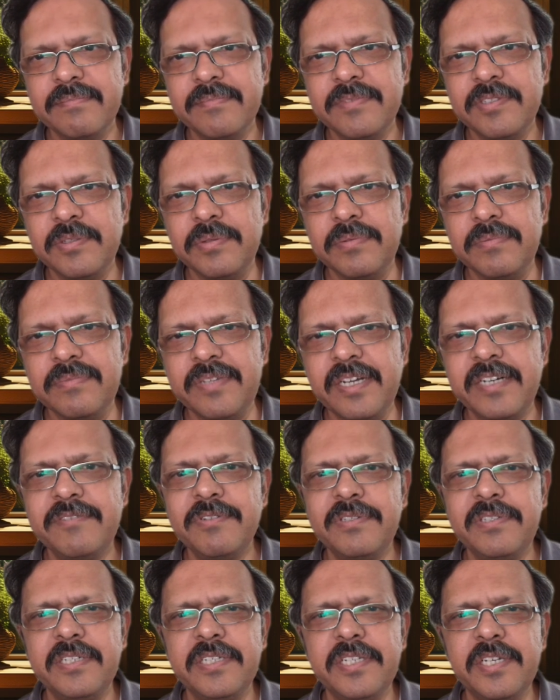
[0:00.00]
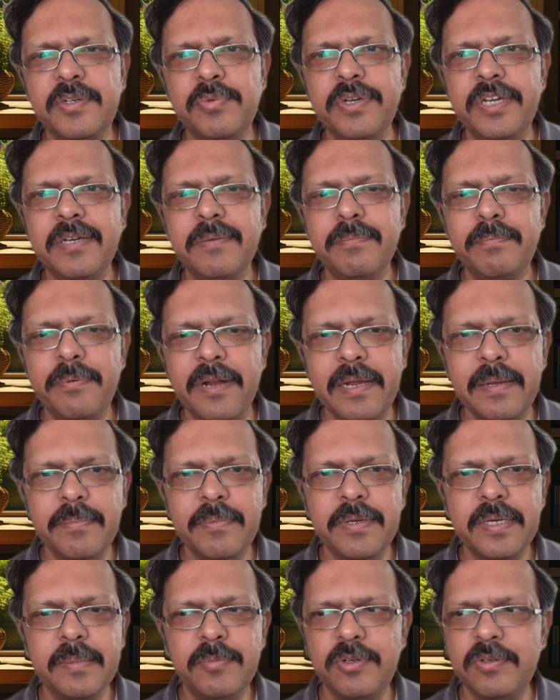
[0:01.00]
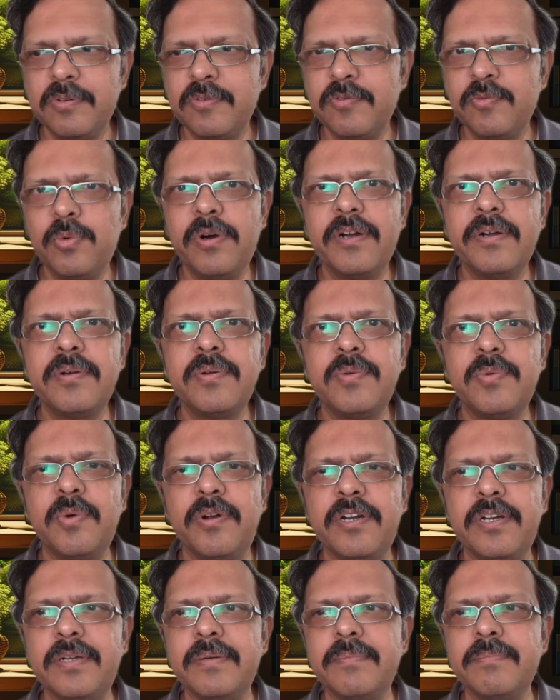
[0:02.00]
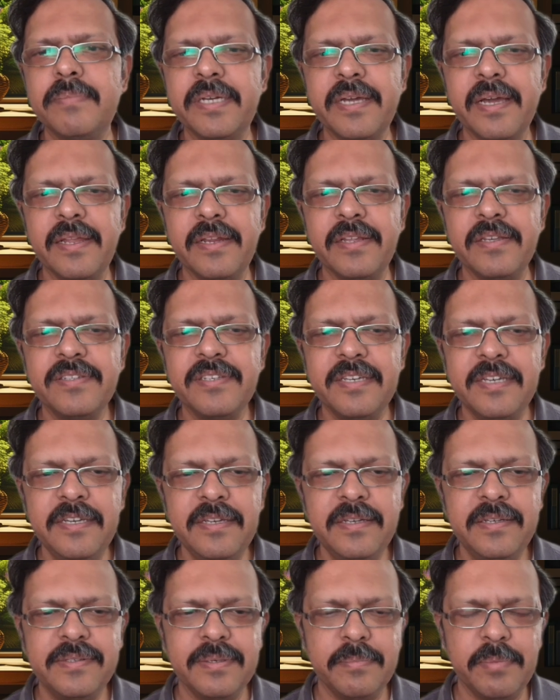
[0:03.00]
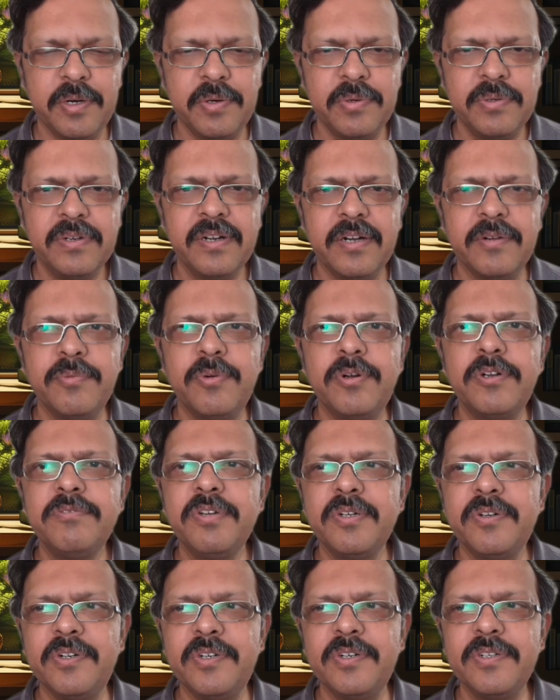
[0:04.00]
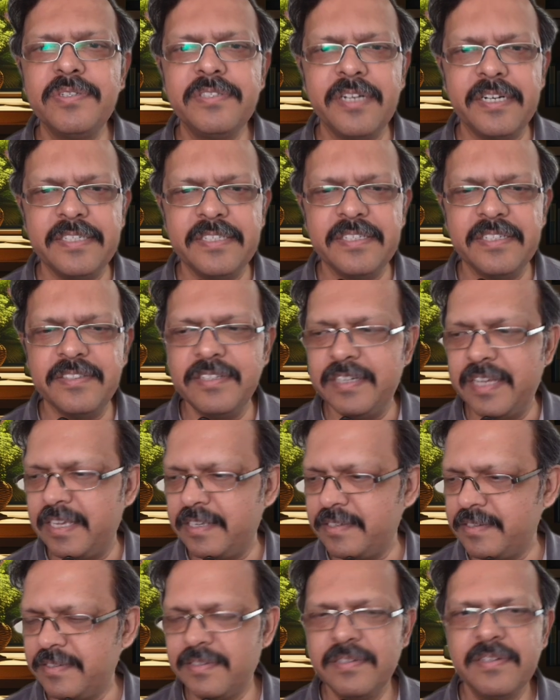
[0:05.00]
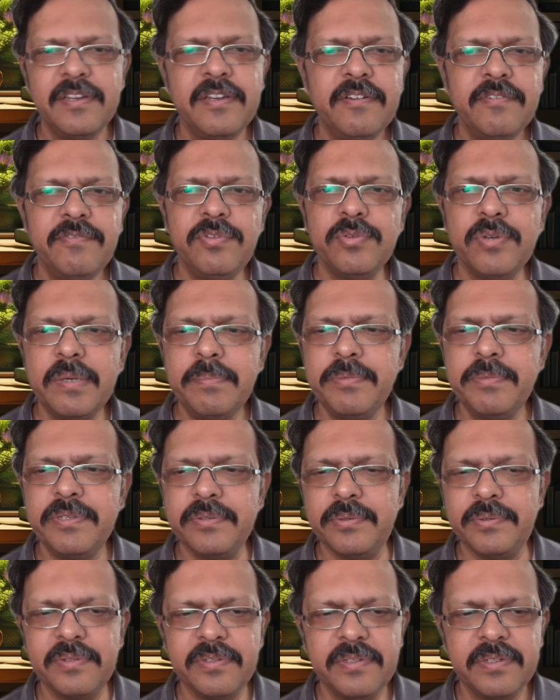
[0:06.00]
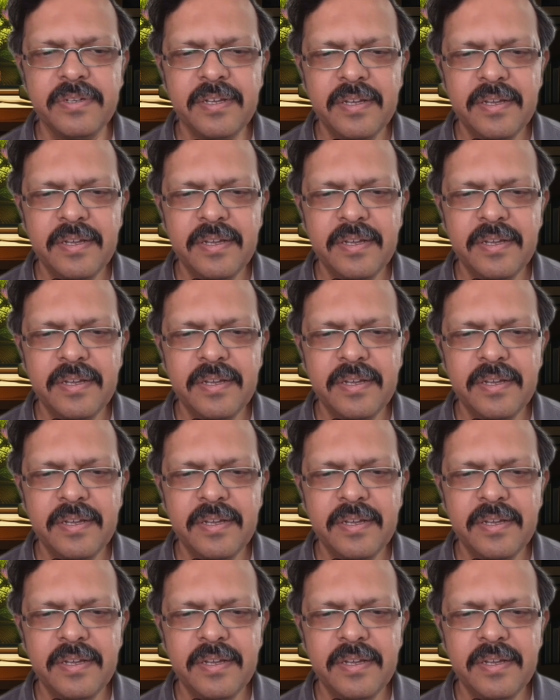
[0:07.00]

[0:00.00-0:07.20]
So that was just a quick primer about what quantum mechanics is about and what we are going to study in the next few episodes.